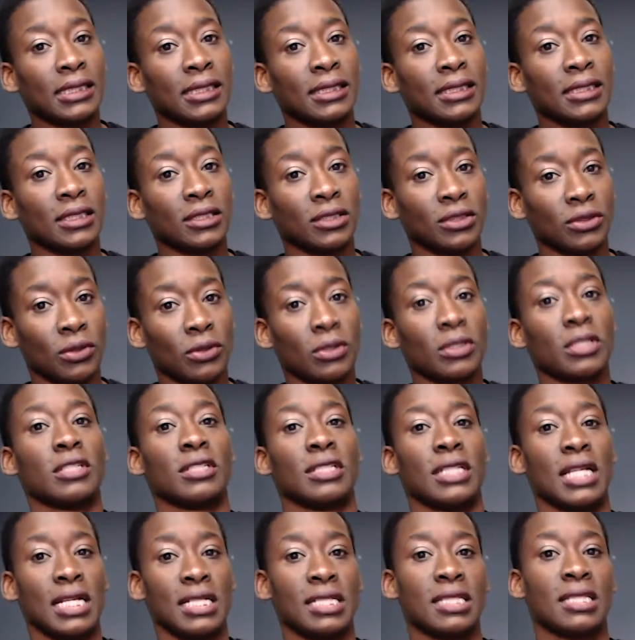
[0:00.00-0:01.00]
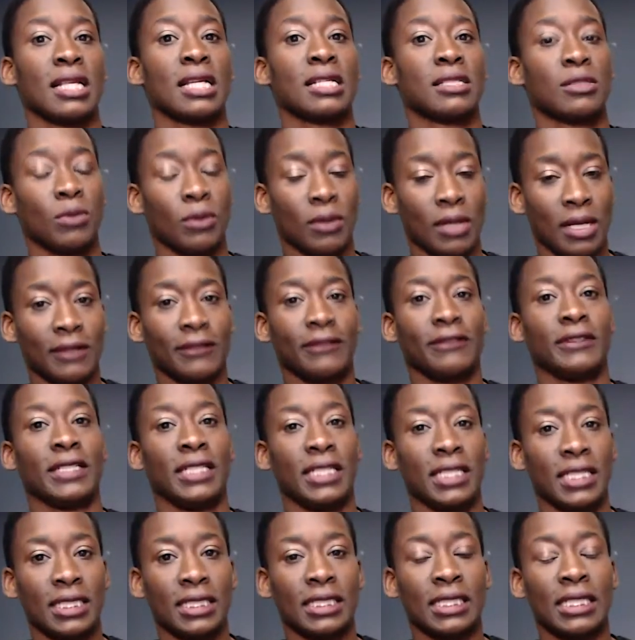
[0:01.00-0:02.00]
disorders. That's where I fit
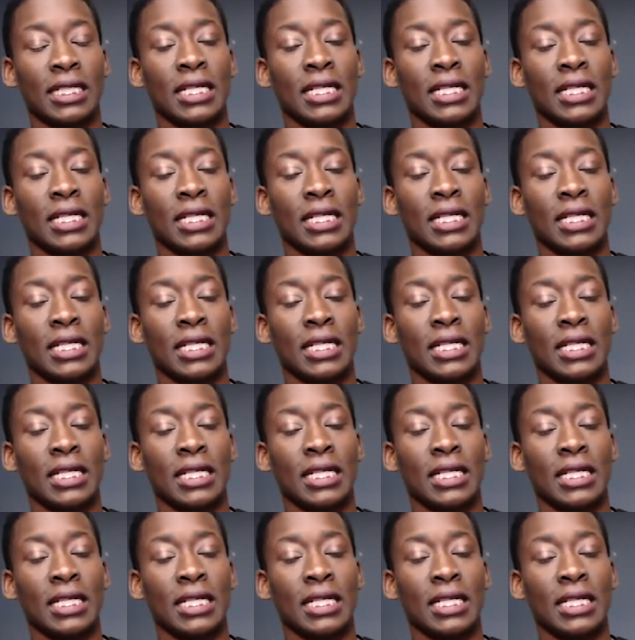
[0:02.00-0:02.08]
in.